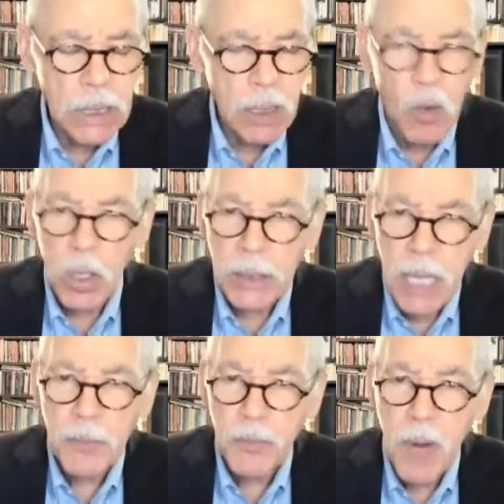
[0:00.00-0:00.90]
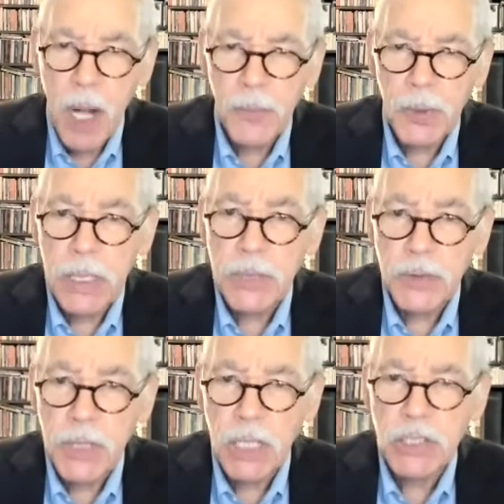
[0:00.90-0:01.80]
or not proper
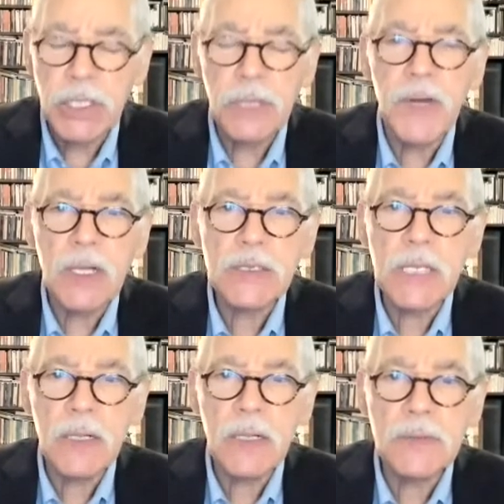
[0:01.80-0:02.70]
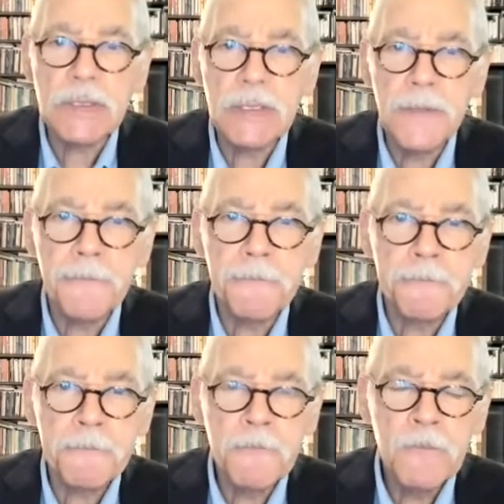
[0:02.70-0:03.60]
introduction of ourselves.
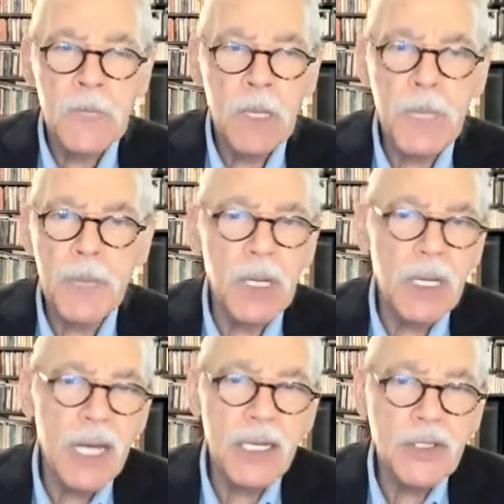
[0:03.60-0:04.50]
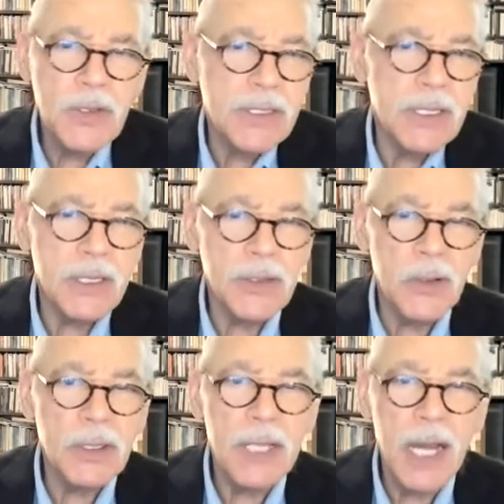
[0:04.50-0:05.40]
People are not interested in your
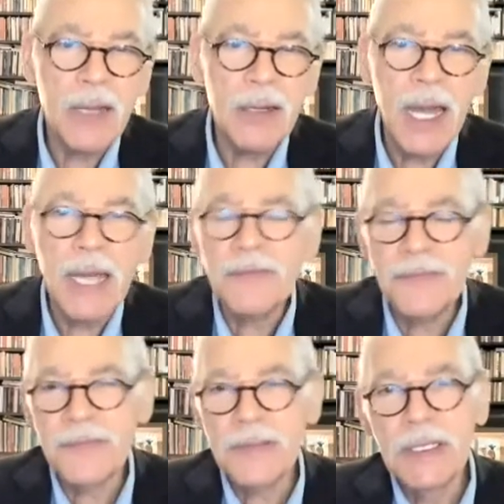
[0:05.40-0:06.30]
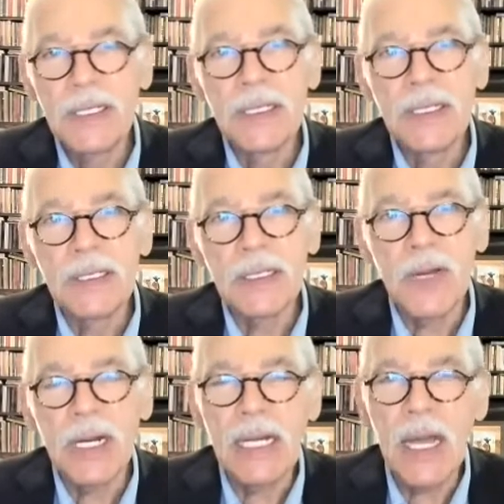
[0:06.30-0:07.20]
entire life. They're at
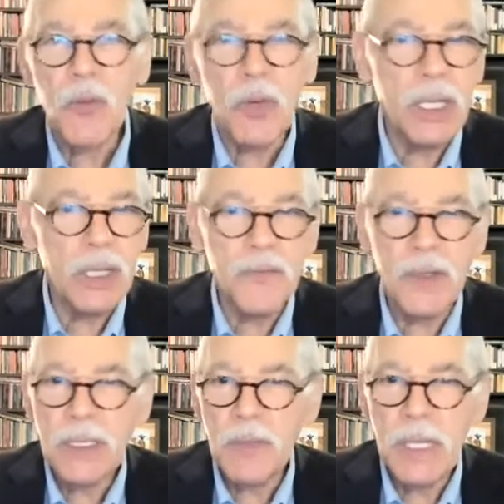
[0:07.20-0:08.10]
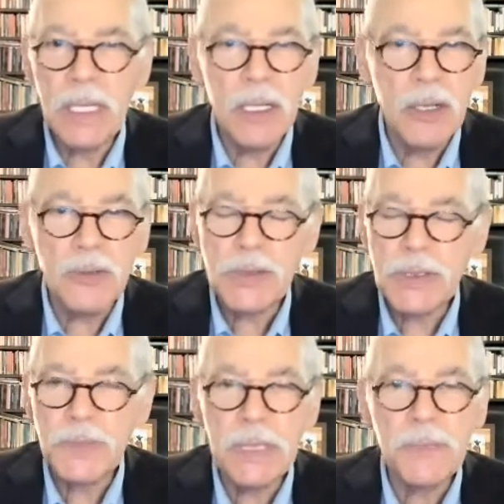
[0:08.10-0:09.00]
a networking event, they're meeting hundreds
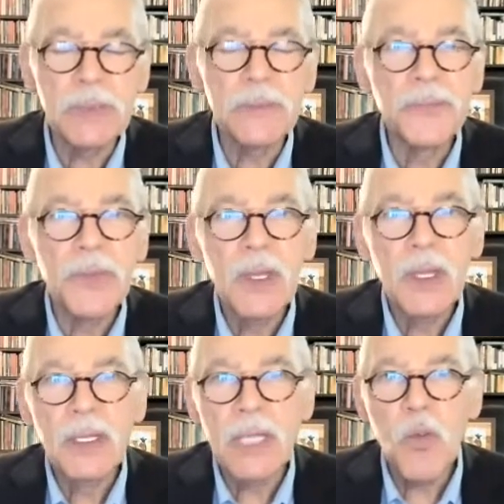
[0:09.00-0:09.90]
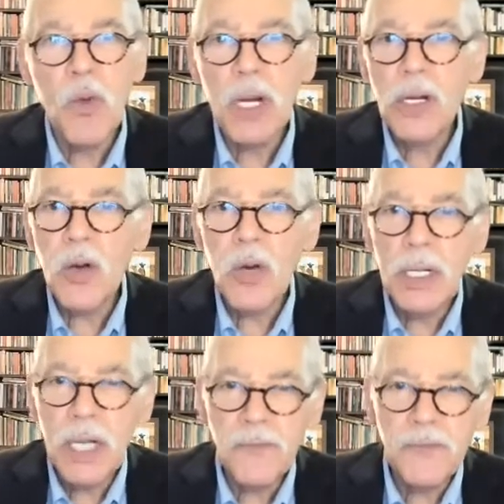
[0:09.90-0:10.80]
of people. They want to know
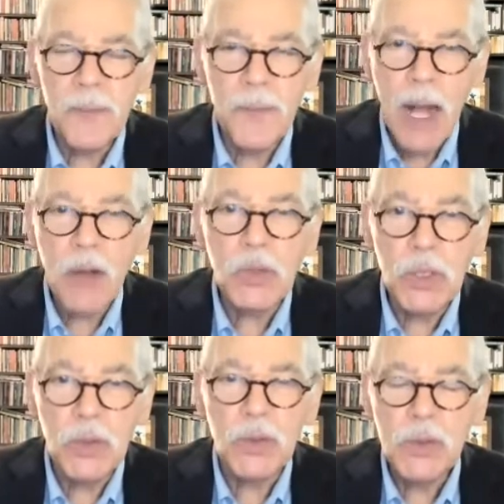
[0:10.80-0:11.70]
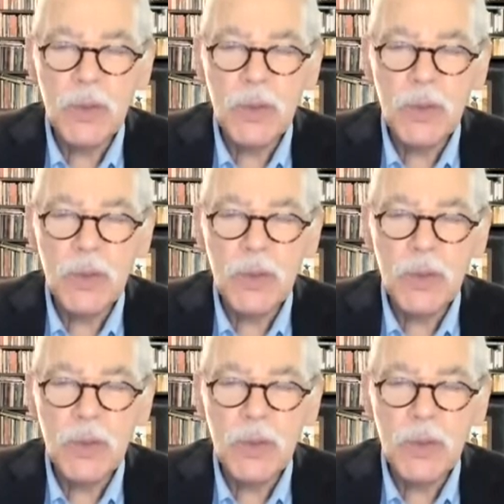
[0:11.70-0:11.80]
enough about you